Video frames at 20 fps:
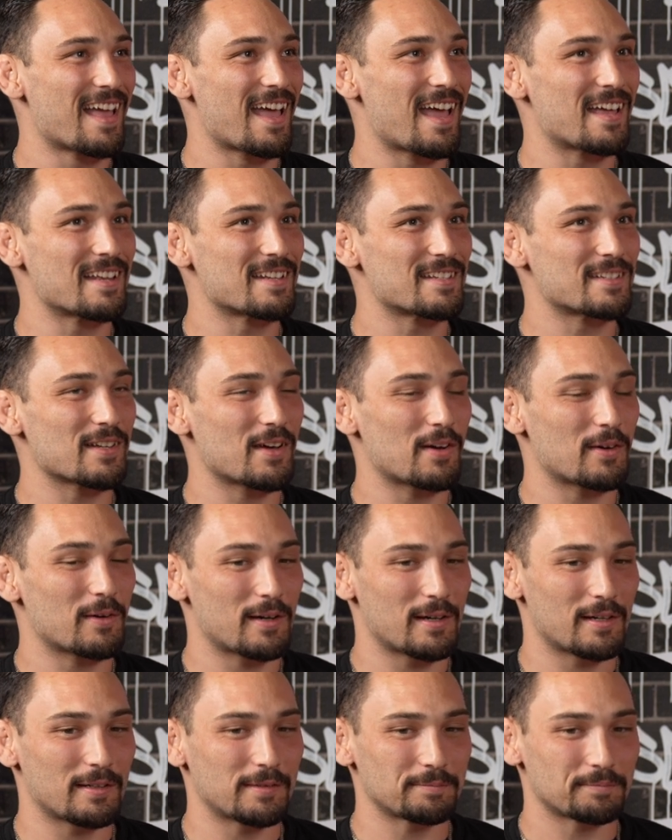And
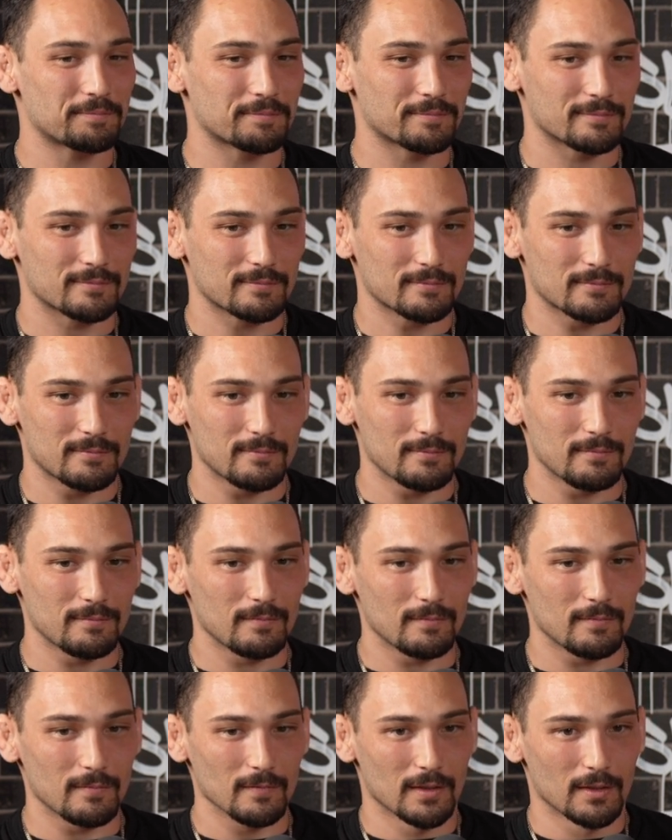so
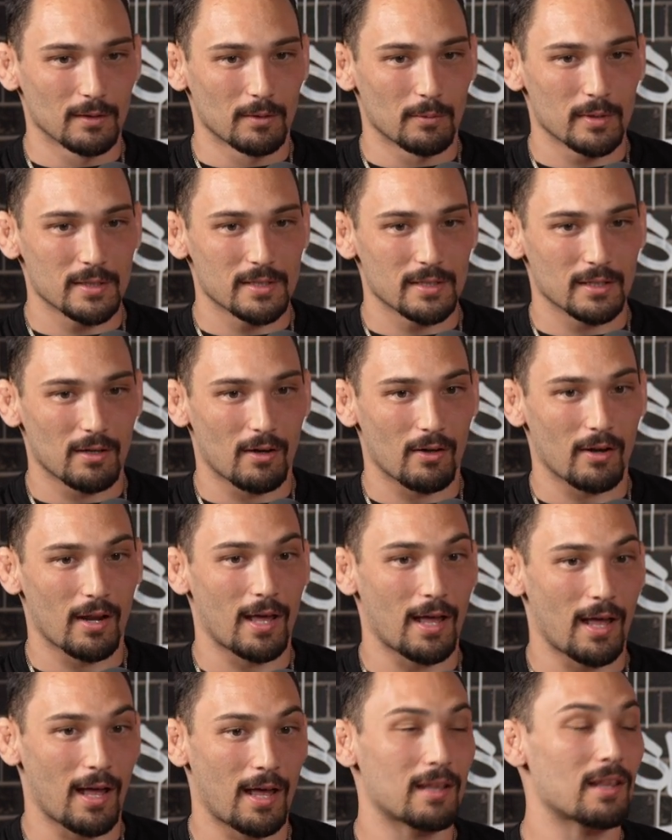what's it called?
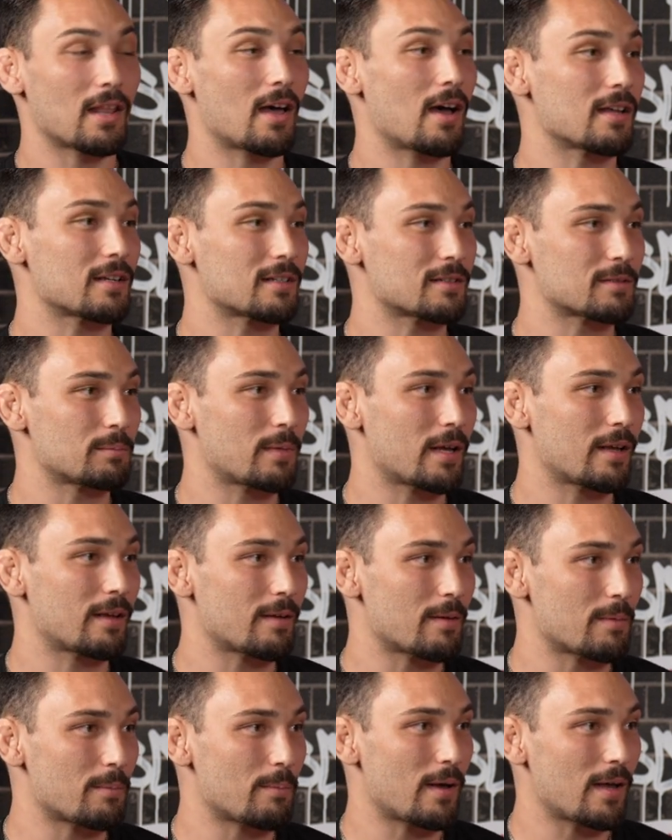I lost
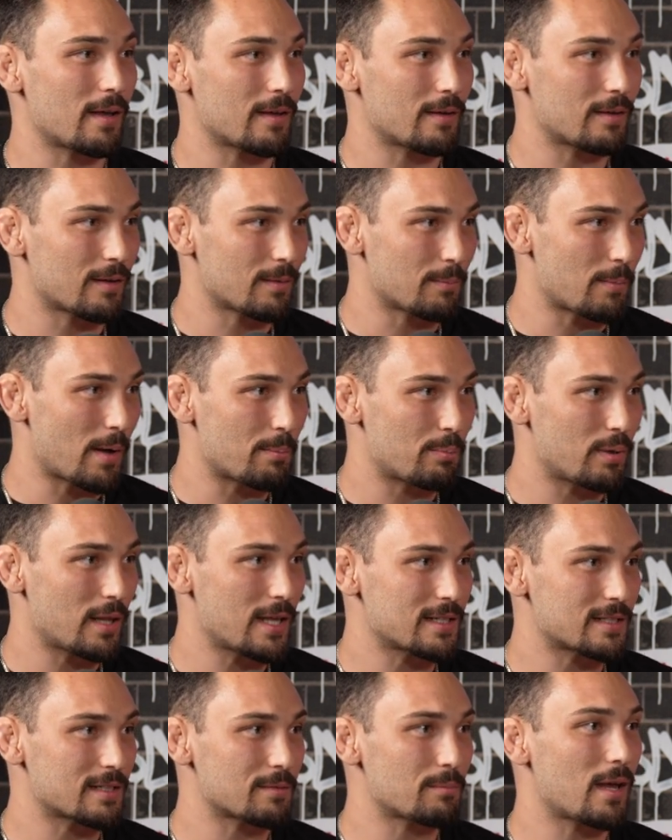my
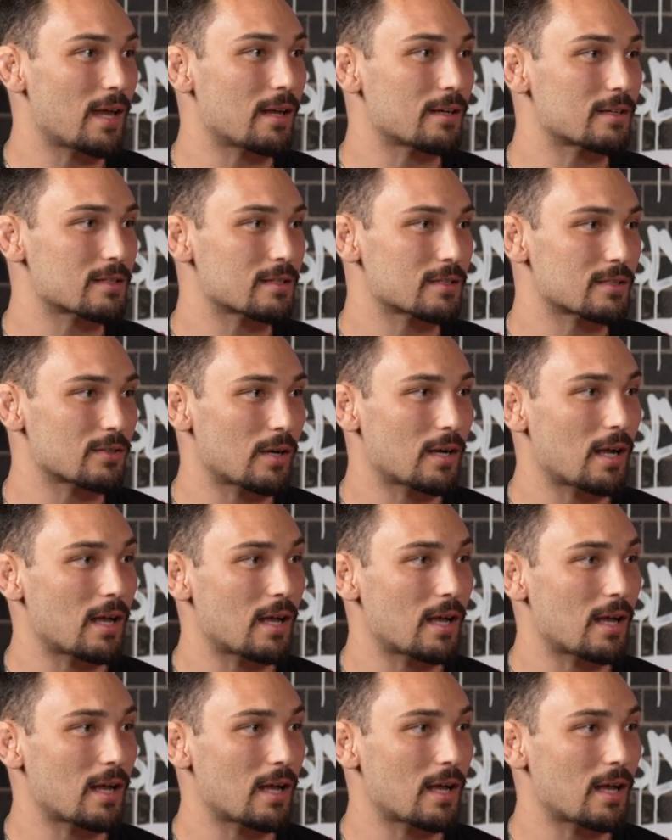placing match, so I